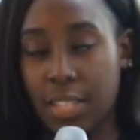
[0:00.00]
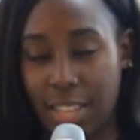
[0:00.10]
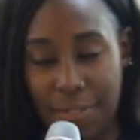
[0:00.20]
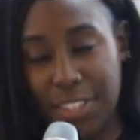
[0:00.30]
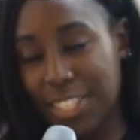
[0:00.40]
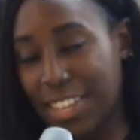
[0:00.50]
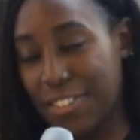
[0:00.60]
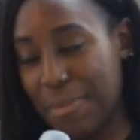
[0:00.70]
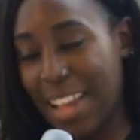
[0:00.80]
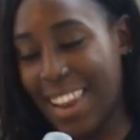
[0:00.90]
Toughest year
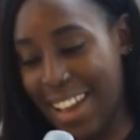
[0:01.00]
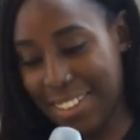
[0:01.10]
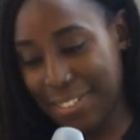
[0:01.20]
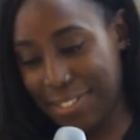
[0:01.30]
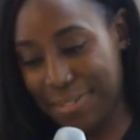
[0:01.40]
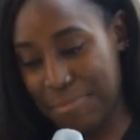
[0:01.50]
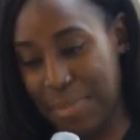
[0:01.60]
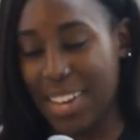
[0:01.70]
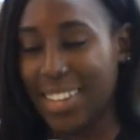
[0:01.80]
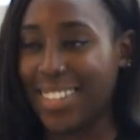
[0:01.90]
of my life,
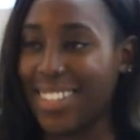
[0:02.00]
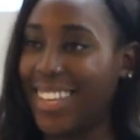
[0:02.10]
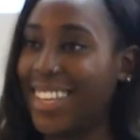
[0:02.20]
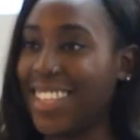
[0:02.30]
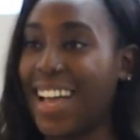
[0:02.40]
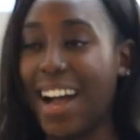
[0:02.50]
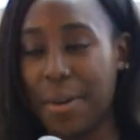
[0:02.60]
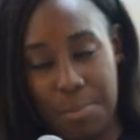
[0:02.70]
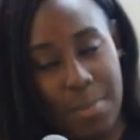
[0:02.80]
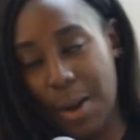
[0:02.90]
but
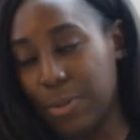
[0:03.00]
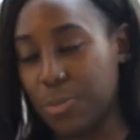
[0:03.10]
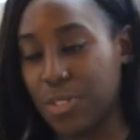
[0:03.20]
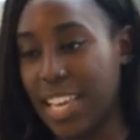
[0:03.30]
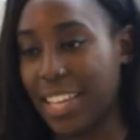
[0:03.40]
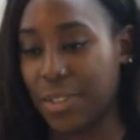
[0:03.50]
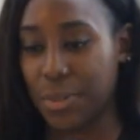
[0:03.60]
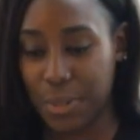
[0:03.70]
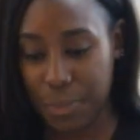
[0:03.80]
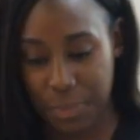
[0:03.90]
I was more
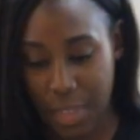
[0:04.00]
technical.